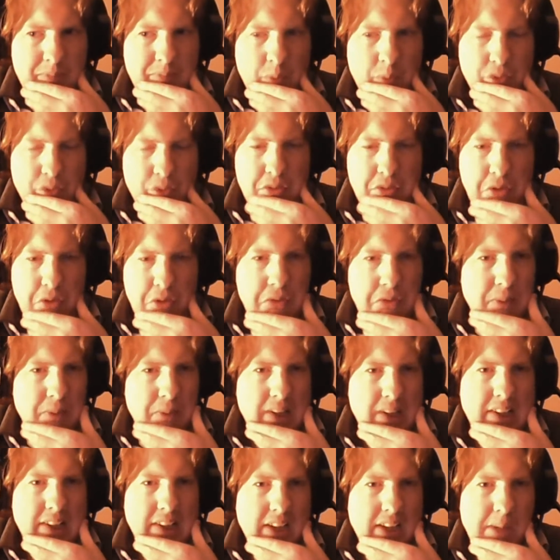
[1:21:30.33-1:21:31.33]
what's your most
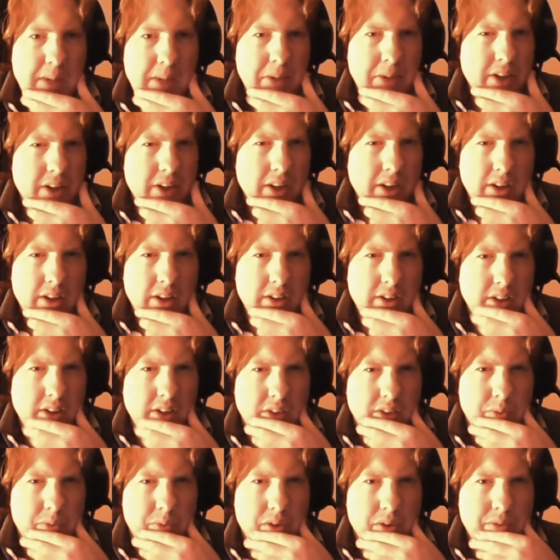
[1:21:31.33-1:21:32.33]
played game. I think
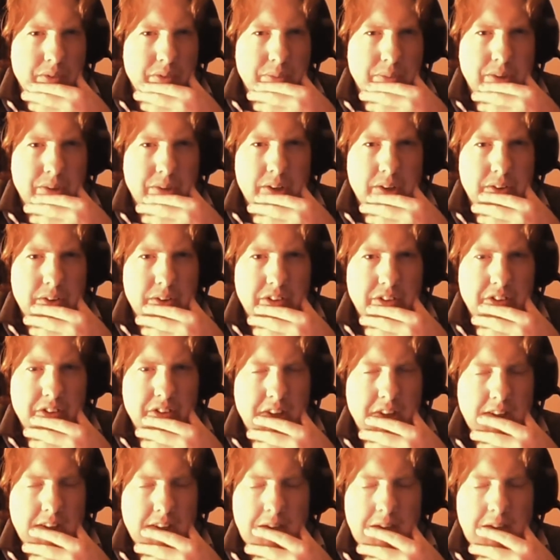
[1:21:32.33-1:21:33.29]
is one of them. Things like